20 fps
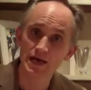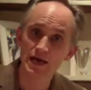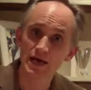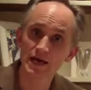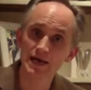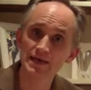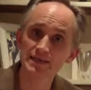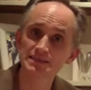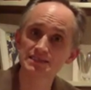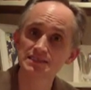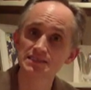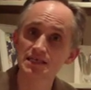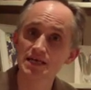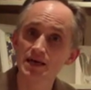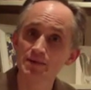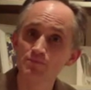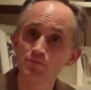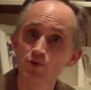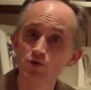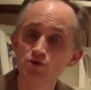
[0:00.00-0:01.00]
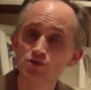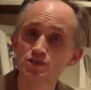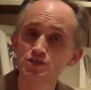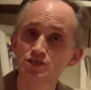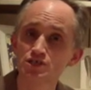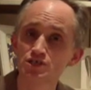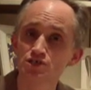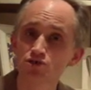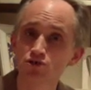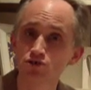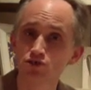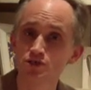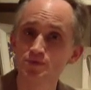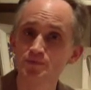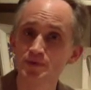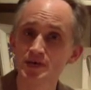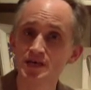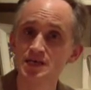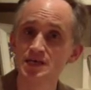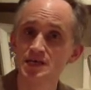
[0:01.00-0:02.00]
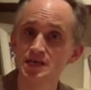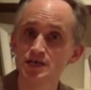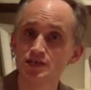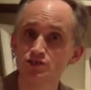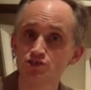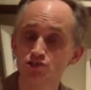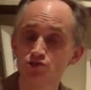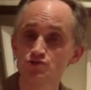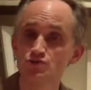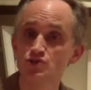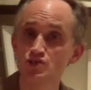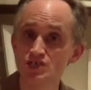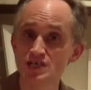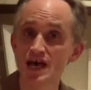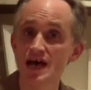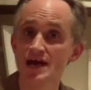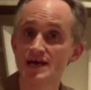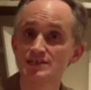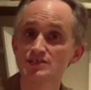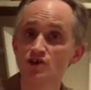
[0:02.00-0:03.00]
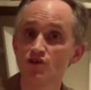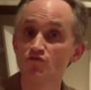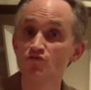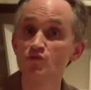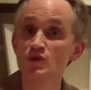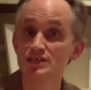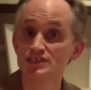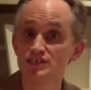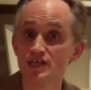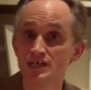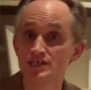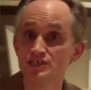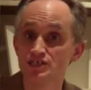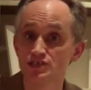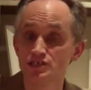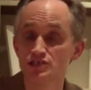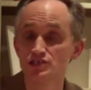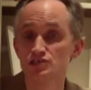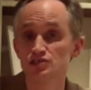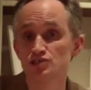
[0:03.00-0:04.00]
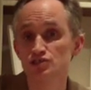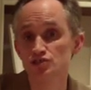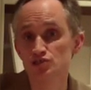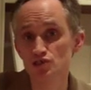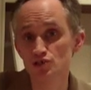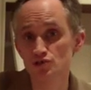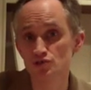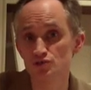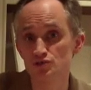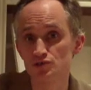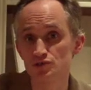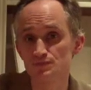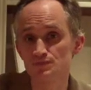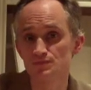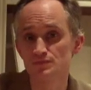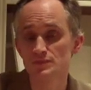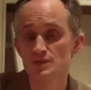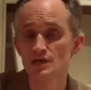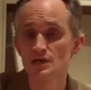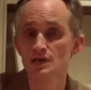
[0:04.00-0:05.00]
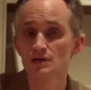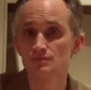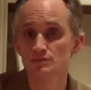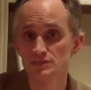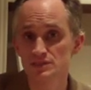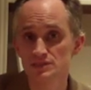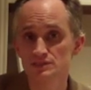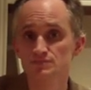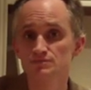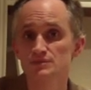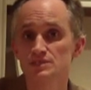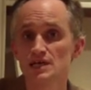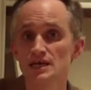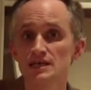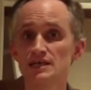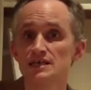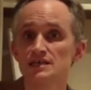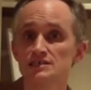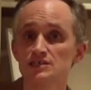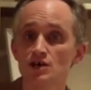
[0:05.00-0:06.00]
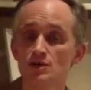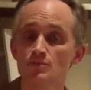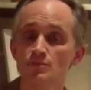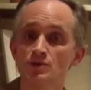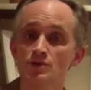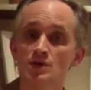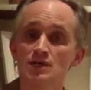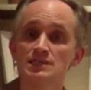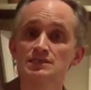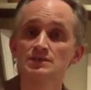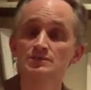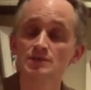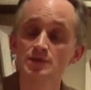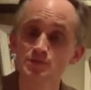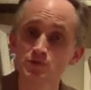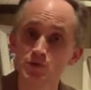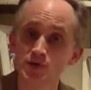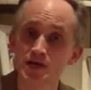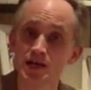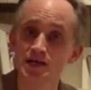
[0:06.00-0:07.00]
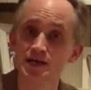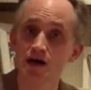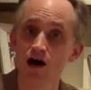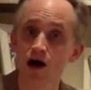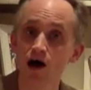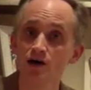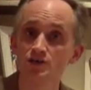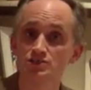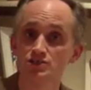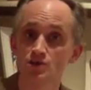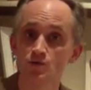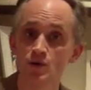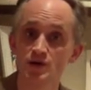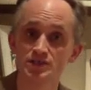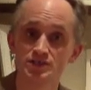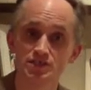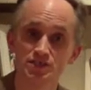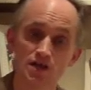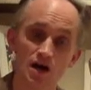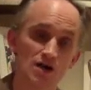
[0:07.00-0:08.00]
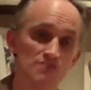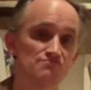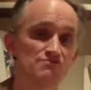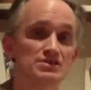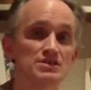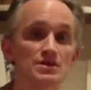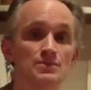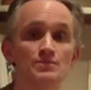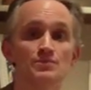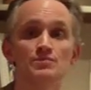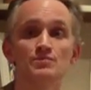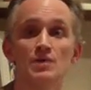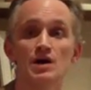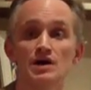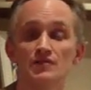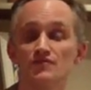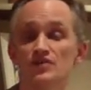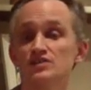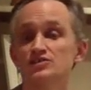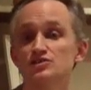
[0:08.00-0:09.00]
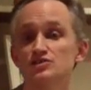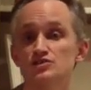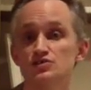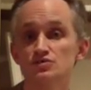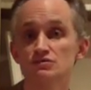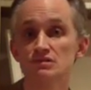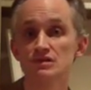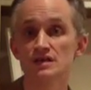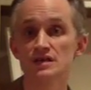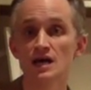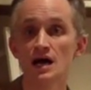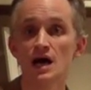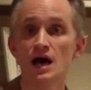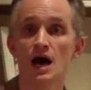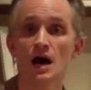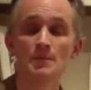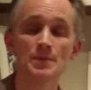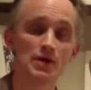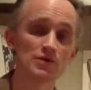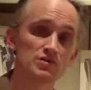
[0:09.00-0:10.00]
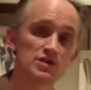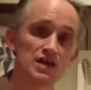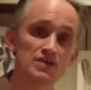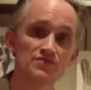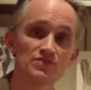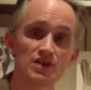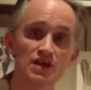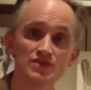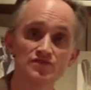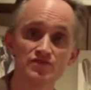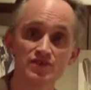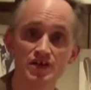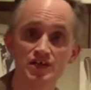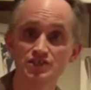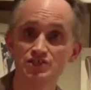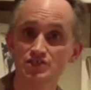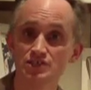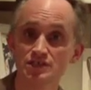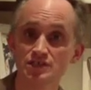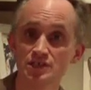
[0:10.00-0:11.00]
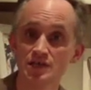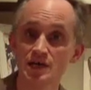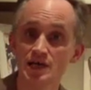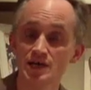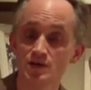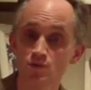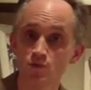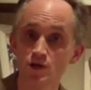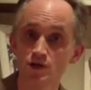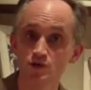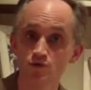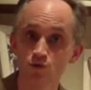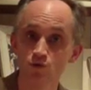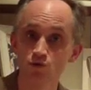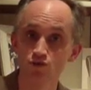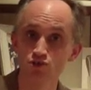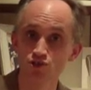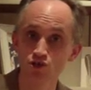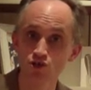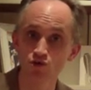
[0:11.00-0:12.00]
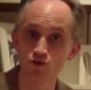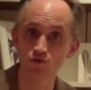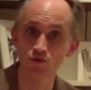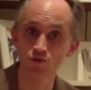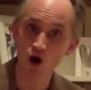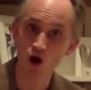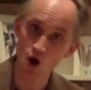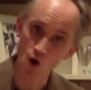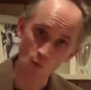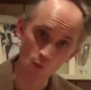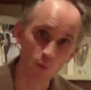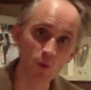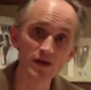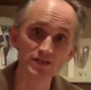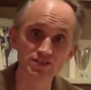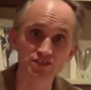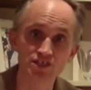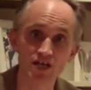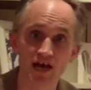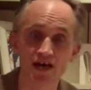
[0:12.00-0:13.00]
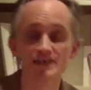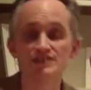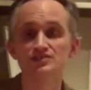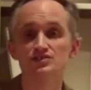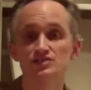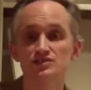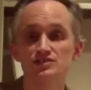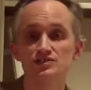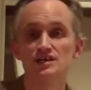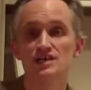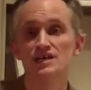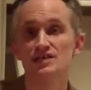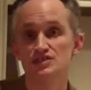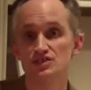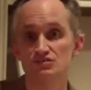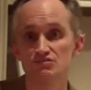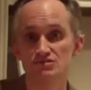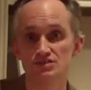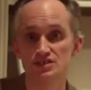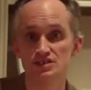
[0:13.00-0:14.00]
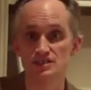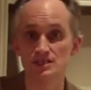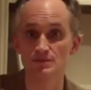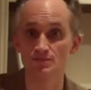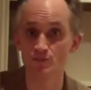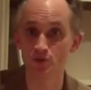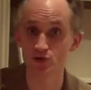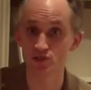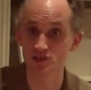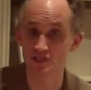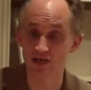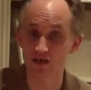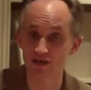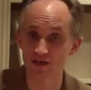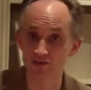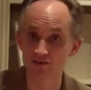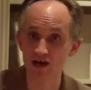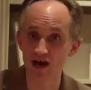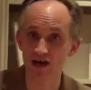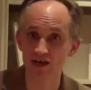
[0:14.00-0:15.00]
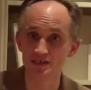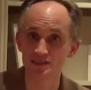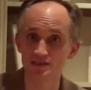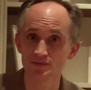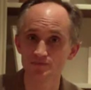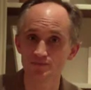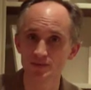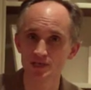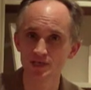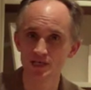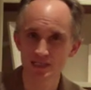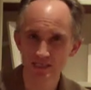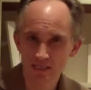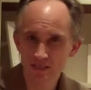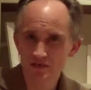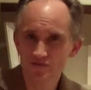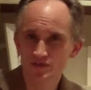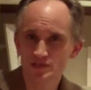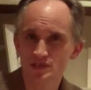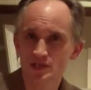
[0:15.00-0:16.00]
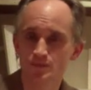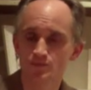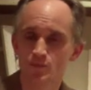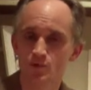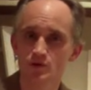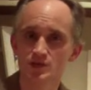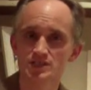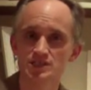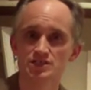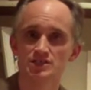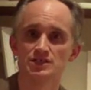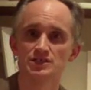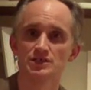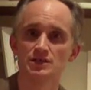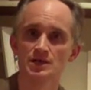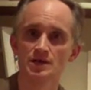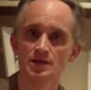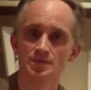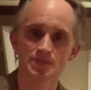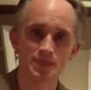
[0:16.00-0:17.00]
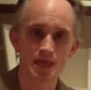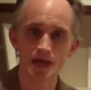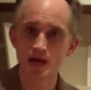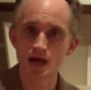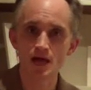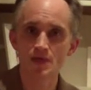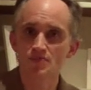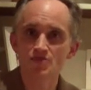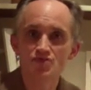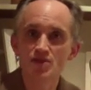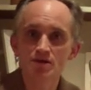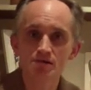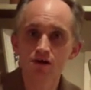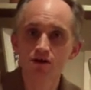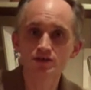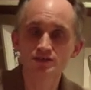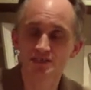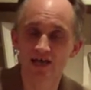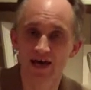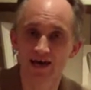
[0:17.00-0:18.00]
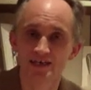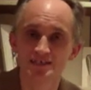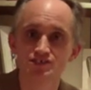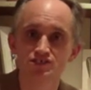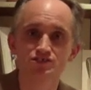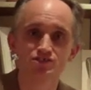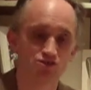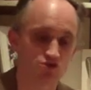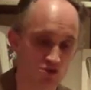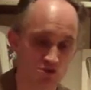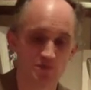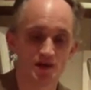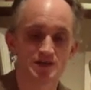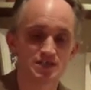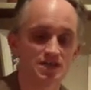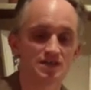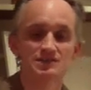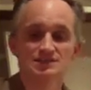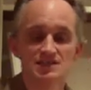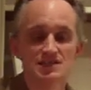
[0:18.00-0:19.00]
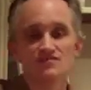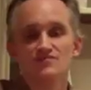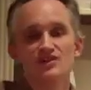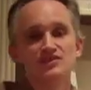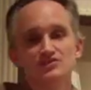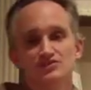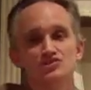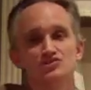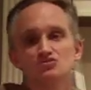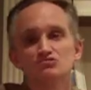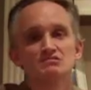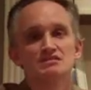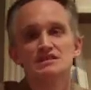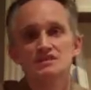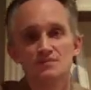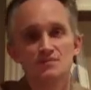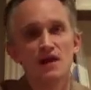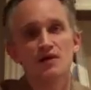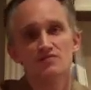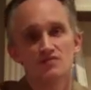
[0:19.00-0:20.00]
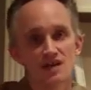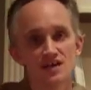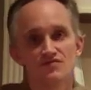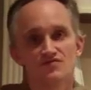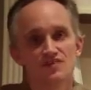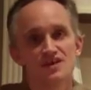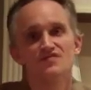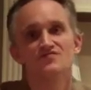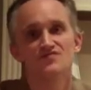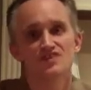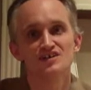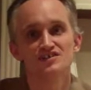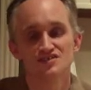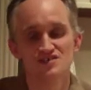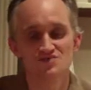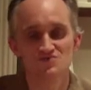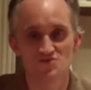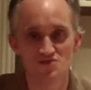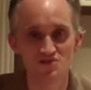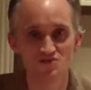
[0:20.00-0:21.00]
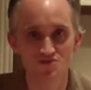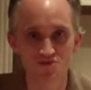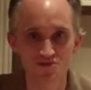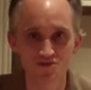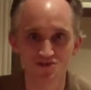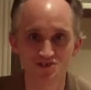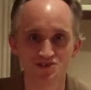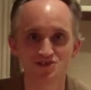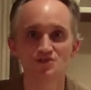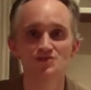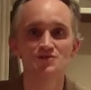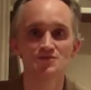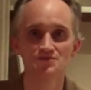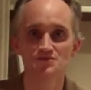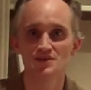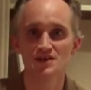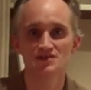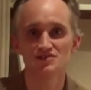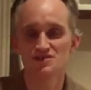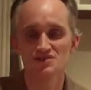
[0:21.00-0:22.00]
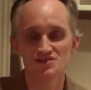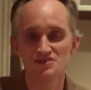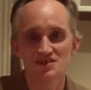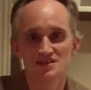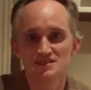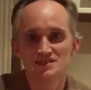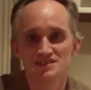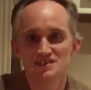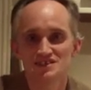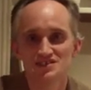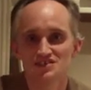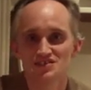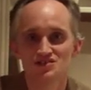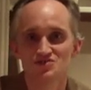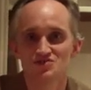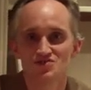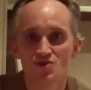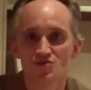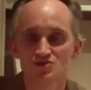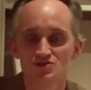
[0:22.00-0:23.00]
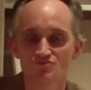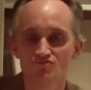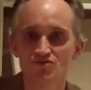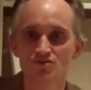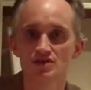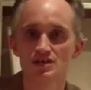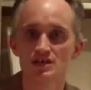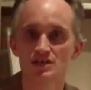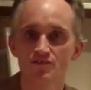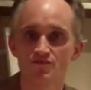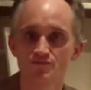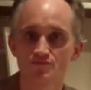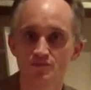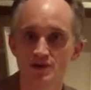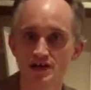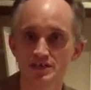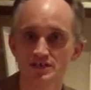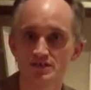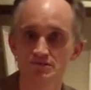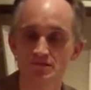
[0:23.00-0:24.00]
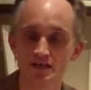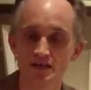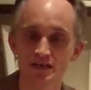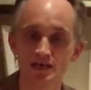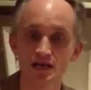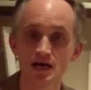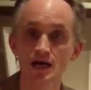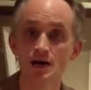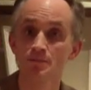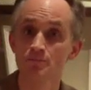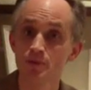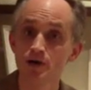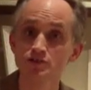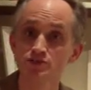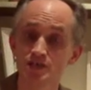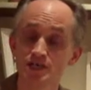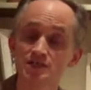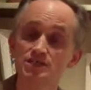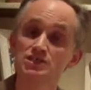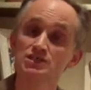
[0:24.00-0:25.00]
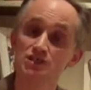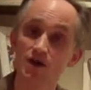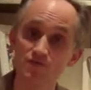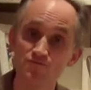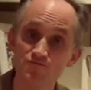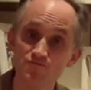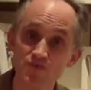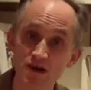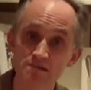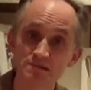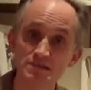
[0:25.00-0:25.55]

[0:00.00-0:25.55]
it's important not to be too scared of which agents to choose. Let's take an example. Sometimes we get asked a question. I've written an adventure story about naval aviation in World War II. Which agent is interested in books like that? It's kind of a dumb question. There aren't agents who specialise in adventure stories about naval aviation in World War II. There's just not a broad enough category. Most agents are very